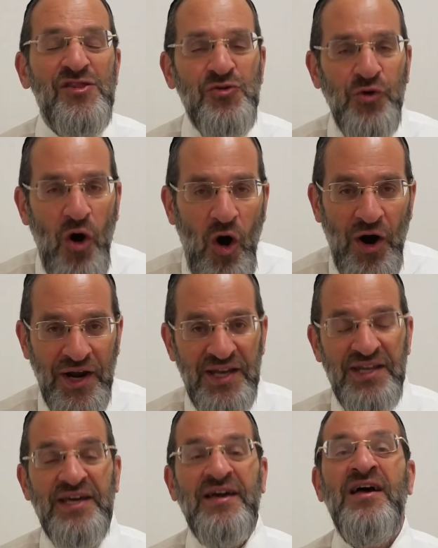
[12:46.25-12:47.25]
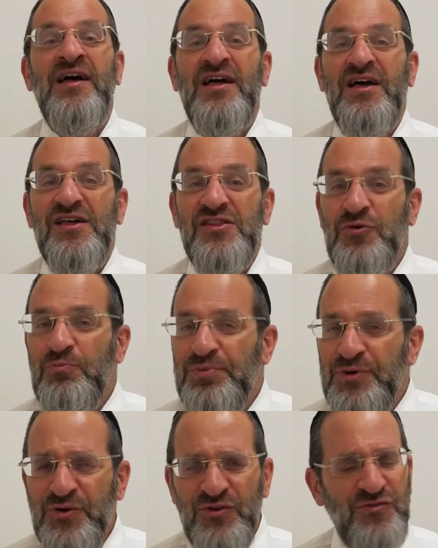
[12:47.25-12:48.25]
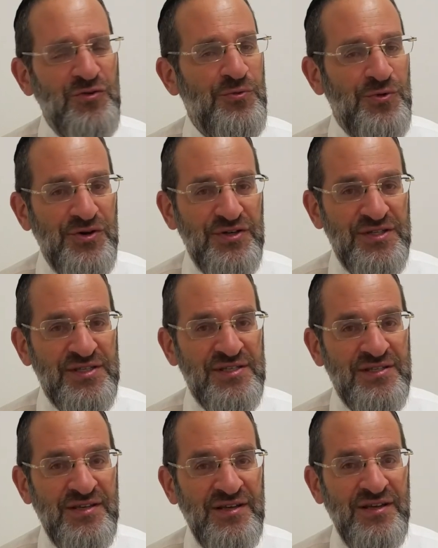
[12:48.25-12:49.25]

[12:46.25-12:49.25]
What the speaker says: through hearkening the beautiful words